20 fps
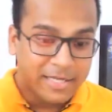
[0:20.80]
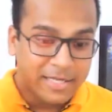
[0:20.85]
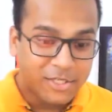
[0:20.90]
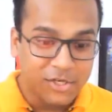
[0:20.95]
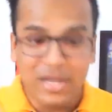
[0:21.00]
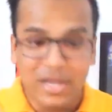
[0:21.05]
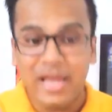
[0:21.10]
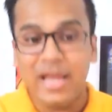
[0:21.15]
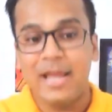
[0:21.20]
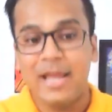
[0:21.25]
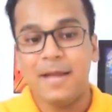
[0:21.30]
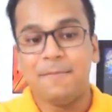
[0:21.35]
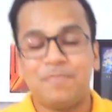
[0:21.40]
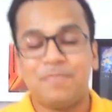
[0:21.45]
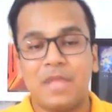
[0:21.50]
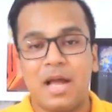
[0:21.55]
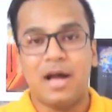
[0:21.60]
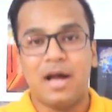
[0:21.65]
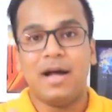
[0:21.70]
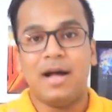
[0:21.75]
today,
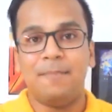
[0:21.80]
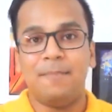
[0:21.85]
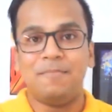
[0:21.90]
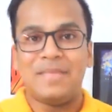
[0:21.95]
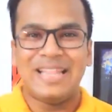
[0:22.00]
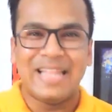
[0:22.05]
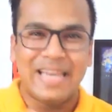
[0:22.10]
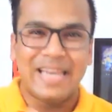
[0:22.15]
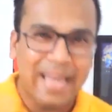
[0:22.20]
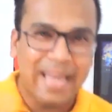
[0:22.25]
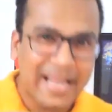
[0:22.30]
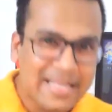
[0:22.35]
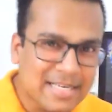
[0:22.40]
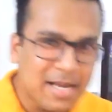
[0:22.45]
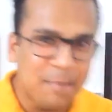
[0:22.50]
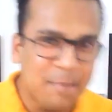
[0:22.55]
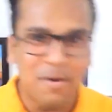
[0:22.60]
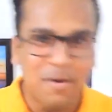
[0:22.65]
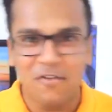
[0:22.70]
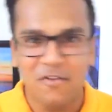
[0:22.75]
um, in the next
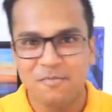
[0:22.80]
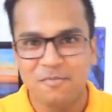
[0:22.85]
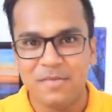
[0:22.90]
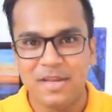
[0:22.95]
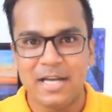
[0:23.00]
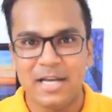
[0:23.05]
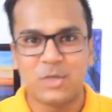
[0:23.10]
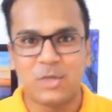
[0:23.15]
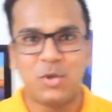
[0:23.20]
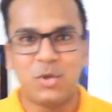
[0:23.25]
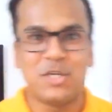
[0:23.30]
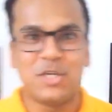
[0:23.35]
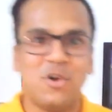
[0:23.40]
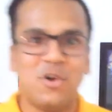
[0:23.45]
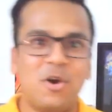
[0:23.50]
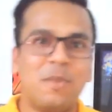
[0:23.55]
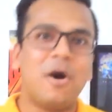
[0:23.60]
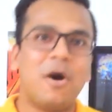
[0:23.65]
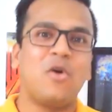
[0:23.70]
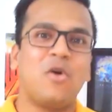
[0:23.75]
couple of minutes, what you're
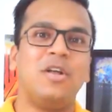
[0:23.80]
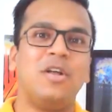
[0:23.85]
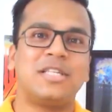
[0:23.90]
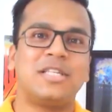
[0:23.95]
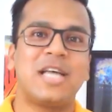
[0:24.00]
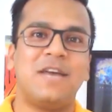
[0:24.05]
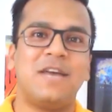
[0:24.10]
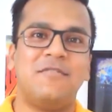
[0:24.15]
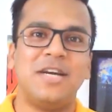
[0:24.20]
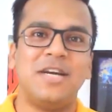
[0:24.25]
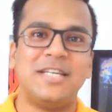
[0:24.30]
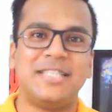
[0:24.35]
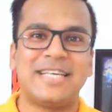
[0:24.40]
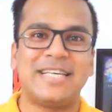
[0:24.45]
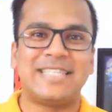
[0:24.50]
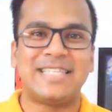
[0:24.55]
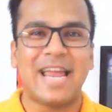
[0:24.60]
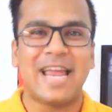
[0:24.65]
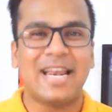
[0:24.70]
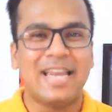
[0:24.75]
about to discover is
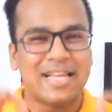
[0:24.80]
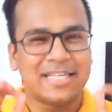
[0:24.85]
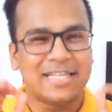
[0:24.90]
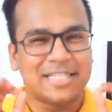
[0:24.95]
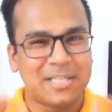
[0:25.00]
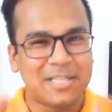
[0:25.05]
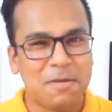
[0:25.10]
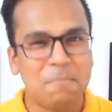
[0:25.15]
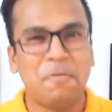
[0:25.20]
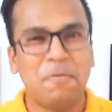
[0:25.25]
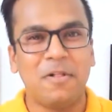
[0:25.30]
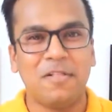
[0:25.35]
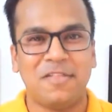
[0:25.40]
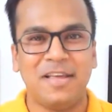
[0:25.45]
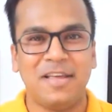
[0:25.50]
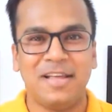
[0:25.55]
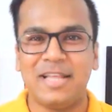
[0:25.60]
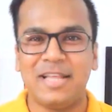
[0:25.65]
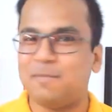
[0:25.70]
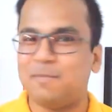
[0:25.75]
exactly a simple
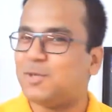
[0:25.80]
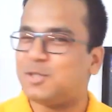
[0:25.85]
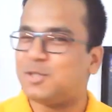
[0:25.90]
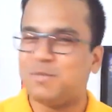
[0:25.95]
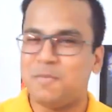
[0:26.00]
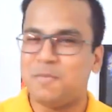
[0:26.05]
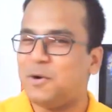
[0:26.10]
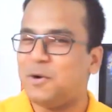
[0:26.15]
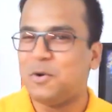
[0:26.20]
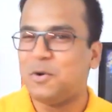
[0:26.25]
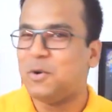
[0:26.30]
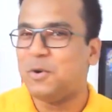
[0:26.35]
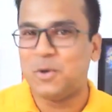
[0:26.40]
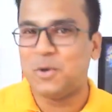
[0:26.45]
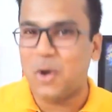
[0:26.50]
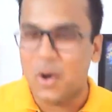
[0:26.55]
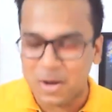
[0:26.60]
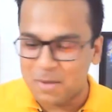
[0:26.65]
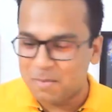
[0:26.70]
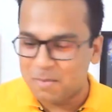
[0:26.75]
thing that most people don't
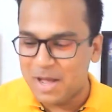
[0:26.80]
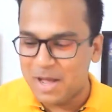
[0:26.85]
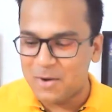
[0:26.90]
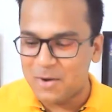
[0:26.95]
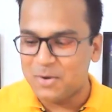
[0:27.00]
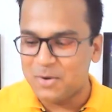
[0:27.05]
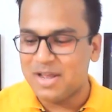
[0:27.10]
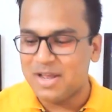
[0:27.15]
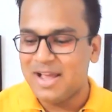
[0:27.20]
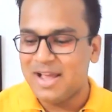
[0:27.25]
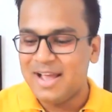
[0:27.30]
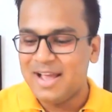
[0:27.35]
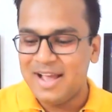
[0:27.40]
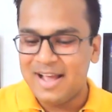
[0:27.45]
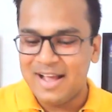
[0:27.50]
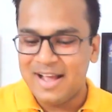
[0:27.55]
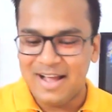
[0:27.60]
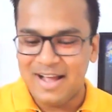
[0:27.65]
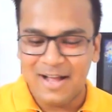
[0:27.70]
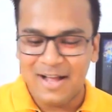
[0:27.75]
talk about
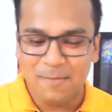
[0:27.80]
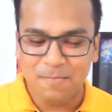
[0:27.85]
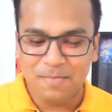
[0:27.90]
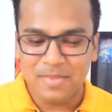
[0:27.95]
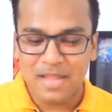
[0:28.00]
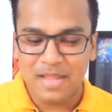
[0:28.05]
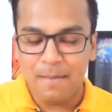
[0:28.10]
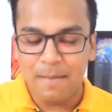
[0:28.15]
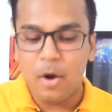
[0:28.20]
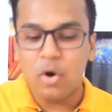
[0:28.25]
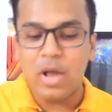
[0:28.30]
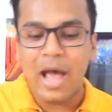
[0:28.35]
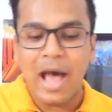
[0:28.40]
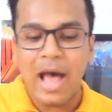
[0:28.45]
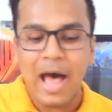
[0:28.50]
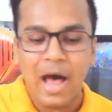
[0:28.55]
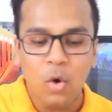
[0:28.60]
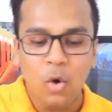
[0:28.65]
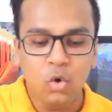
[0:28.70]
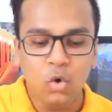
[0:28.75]
um, about
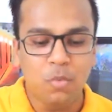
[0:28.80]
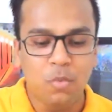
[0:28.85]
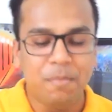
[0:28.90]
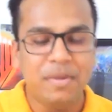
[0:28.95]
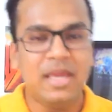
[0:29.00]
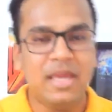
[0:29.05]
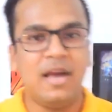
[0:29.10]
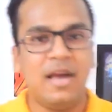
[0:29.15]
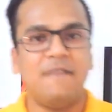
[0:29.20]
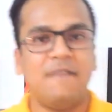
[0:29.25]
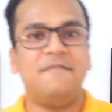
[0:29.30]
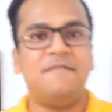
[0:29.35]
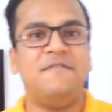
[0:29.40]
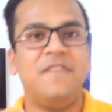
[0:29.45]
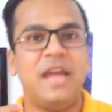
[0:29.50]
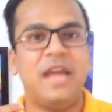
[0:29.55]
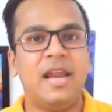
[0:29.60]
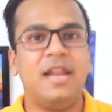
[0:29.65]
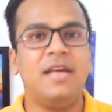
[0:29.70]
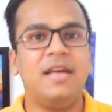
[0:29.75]
how to be a
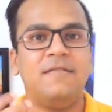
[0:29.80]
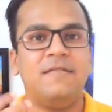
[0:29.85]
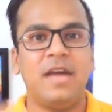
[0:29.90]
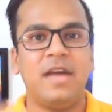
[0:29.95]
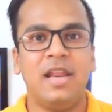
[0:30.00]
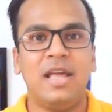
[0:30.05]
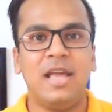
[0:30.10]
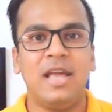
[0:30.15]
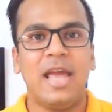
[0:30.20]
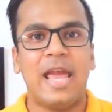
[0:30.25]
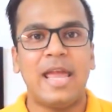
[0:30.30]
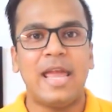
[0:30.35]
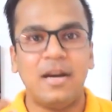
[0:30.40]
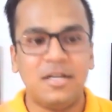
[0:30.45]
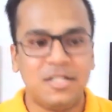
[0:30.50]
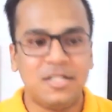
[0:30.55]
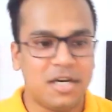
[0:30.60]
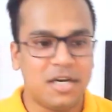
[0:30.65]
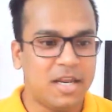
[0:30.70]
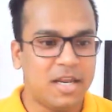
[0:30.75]
very, very
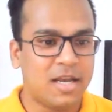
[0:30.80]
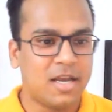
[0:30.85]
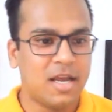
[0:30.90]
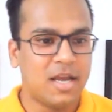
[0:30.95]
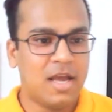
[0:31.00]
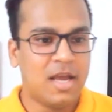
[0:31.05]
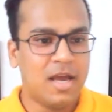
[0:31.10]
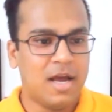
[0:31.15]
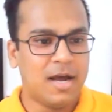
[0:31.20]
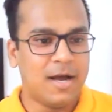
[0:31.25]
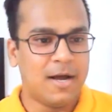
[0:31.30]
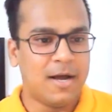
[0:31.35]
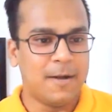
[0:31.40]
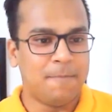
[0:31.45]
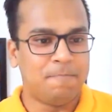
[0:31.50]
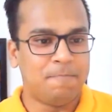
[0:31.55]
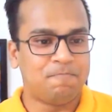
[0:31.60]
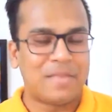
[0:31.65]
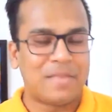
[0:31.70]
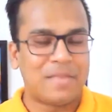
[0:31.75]
energetic
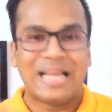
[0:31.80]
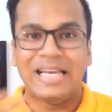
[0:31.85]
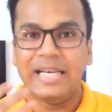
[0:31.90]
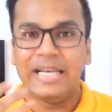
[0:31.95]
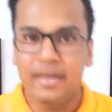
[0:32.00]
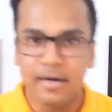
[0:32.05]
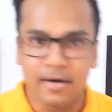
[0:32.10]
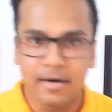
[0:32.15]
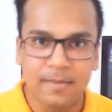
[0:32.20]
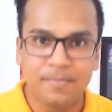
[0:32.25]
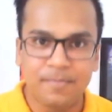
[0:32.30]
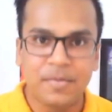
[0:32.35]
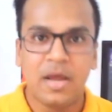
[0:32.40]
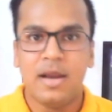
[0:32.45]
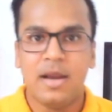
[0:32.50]
um, leader.